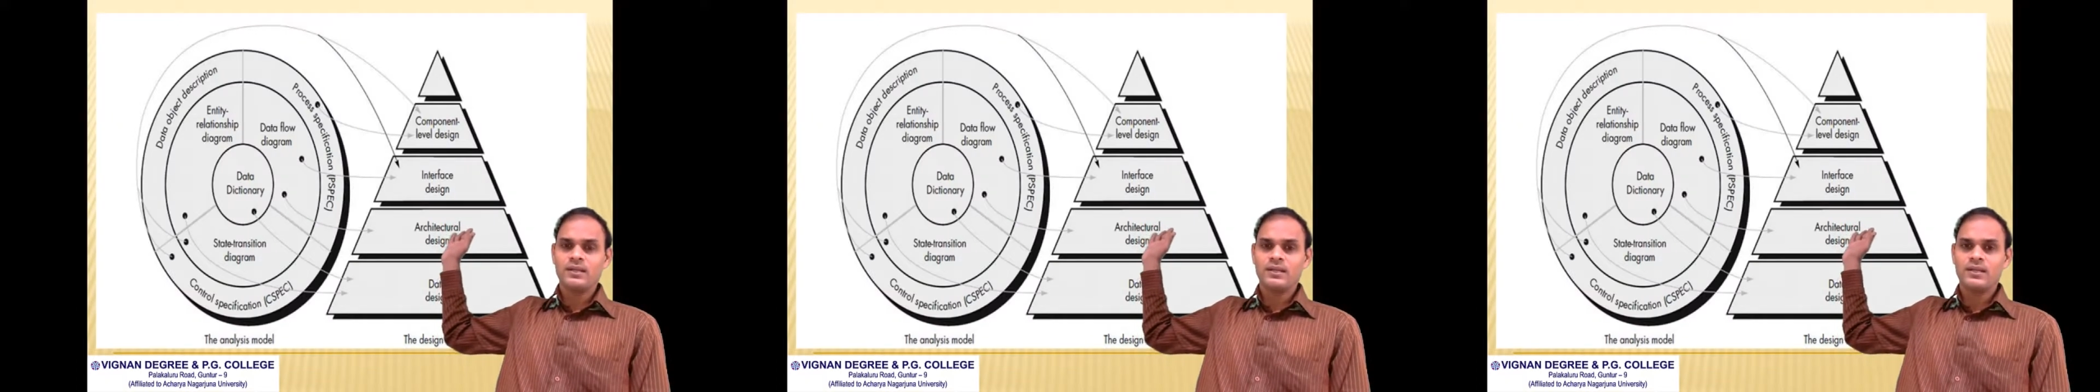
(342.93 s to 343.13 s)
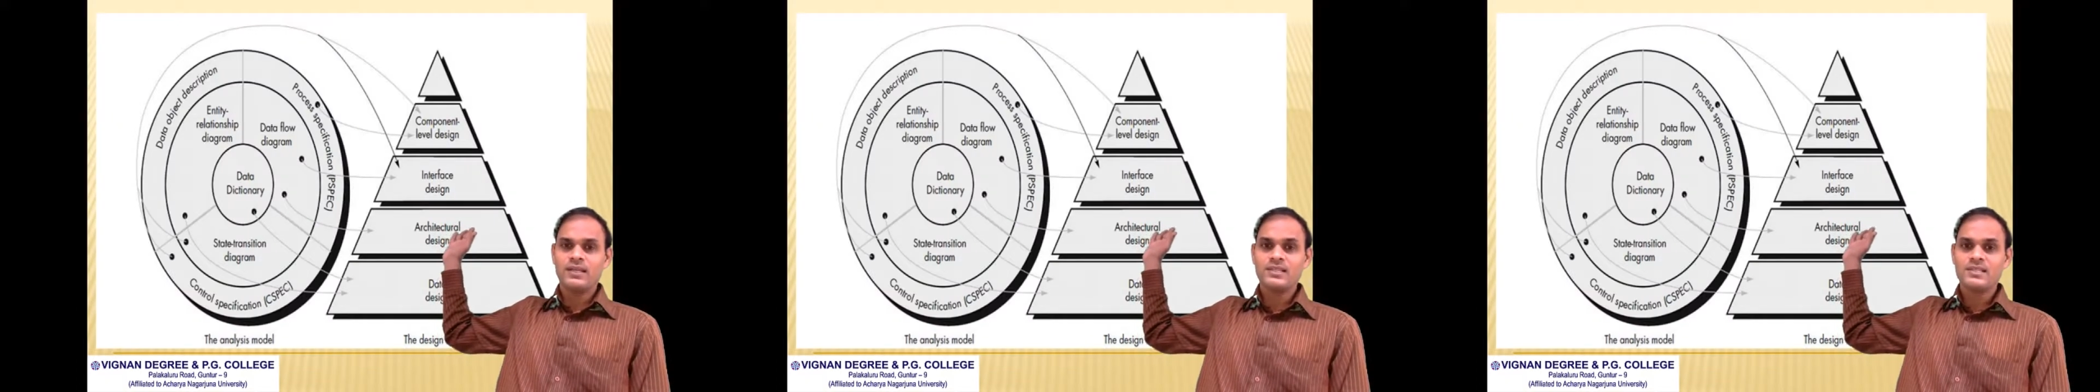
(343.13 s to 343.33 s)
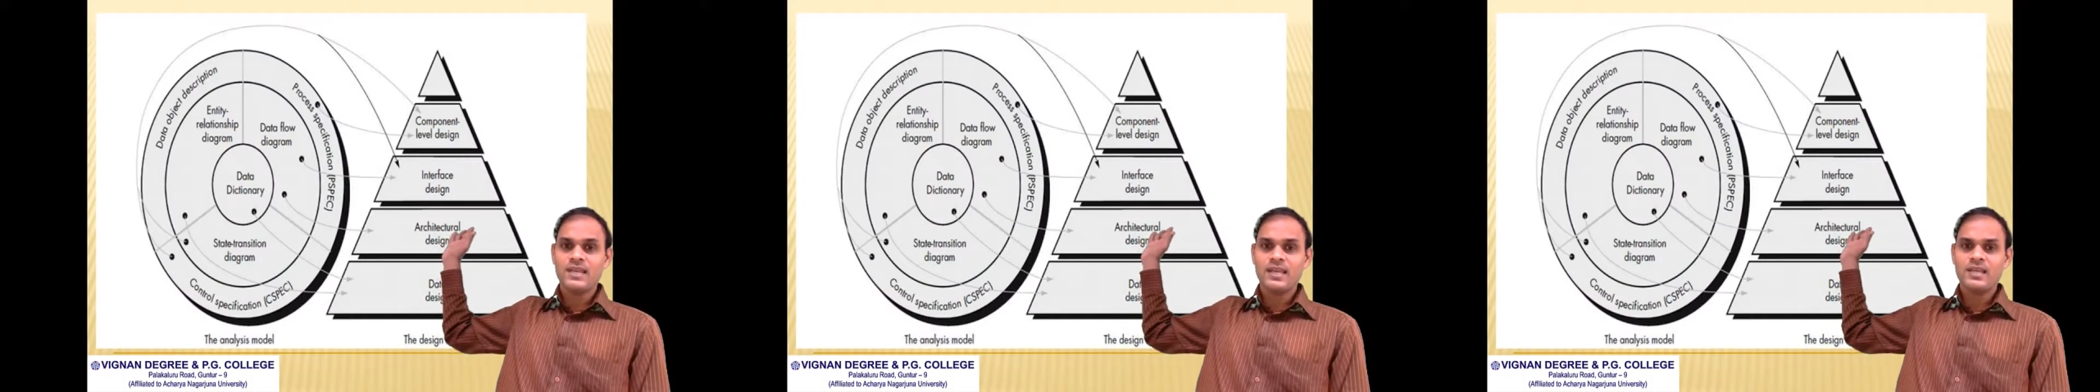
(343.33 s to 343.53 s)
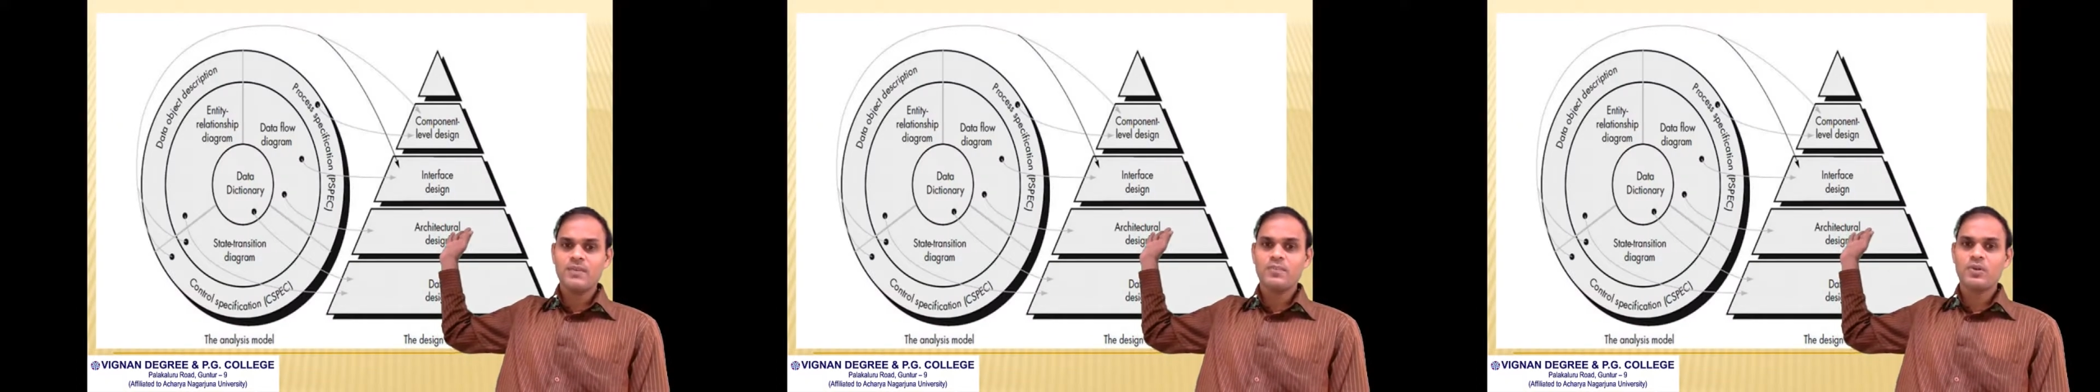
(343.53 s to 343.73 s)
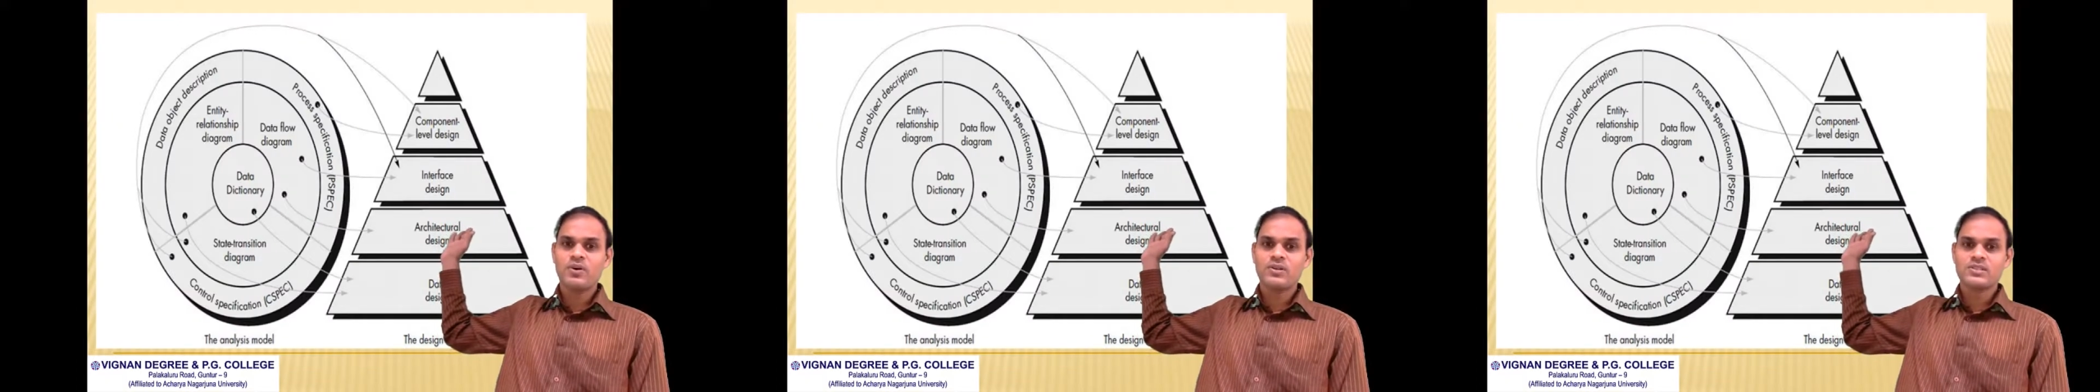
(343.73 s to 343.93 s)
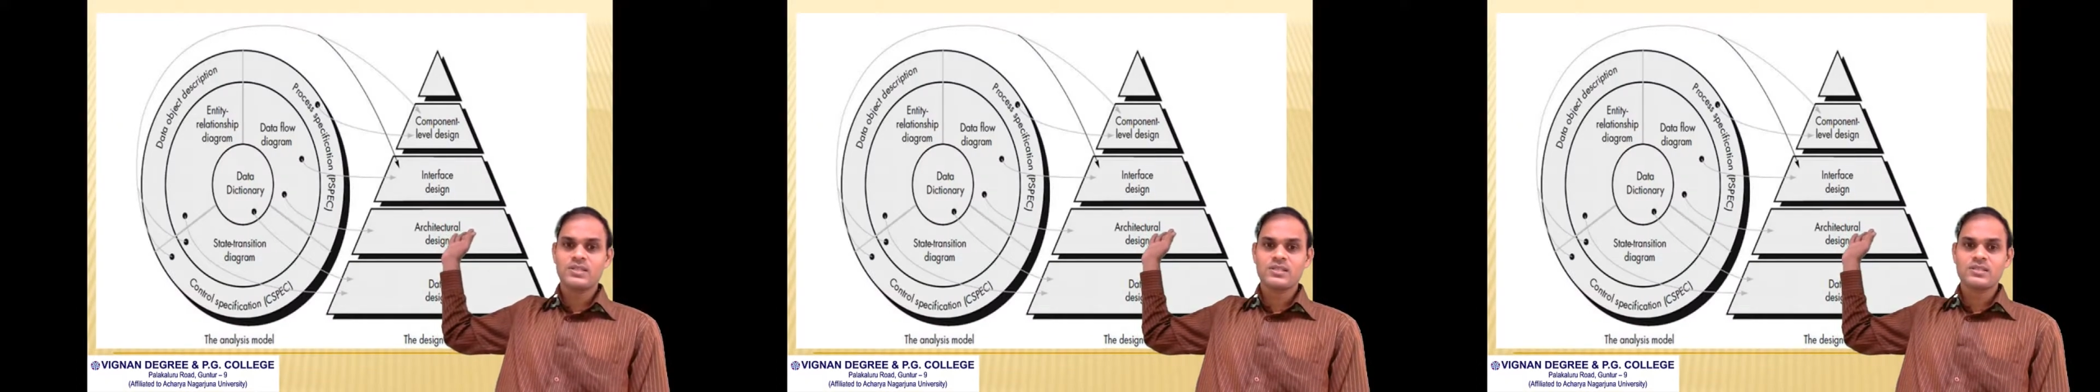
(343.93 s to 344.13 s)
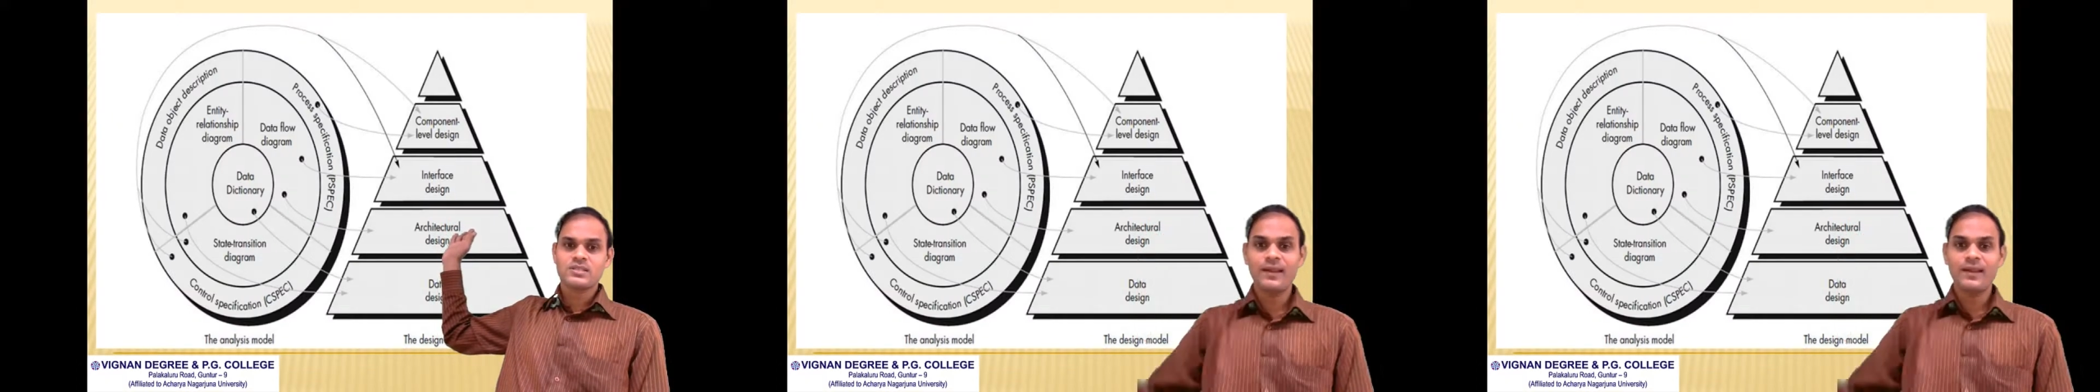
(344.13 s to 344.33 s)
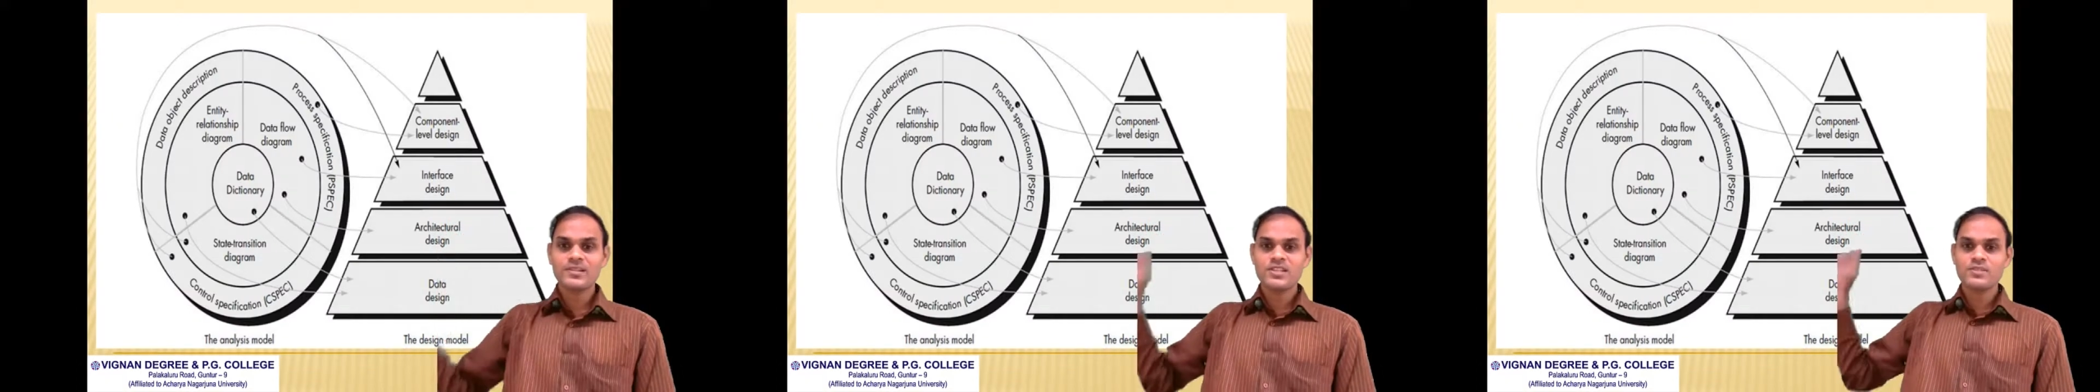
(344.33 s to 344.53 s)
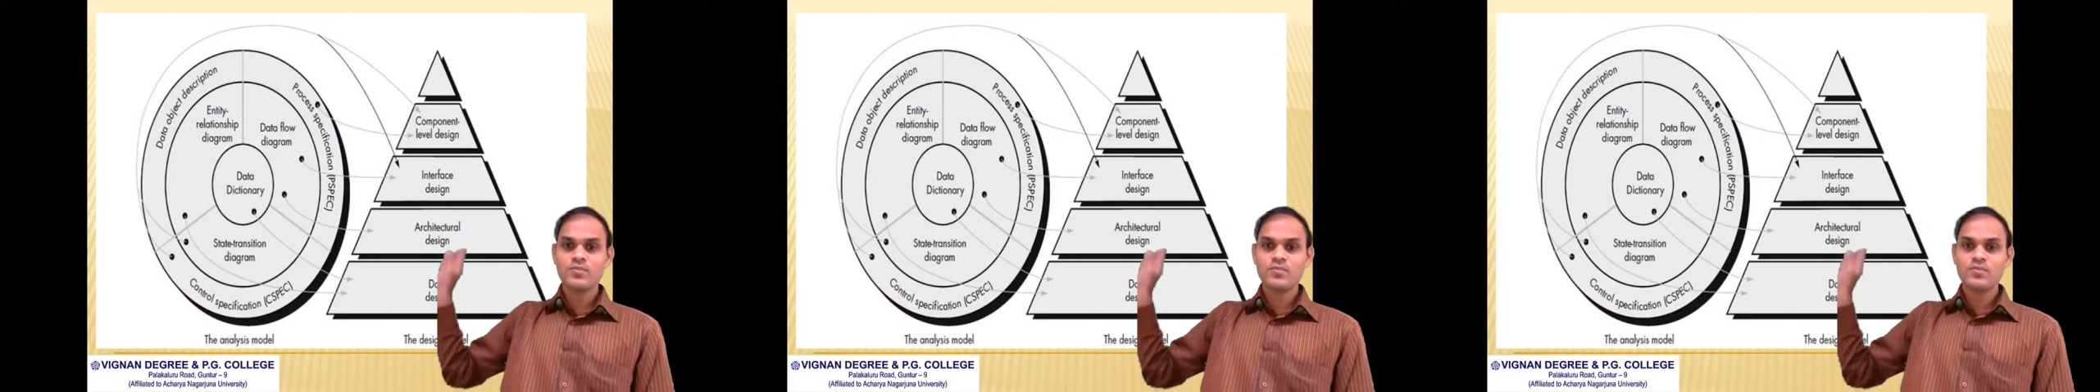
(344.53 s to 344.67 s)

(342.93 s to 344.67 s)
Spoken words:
designing process, analysis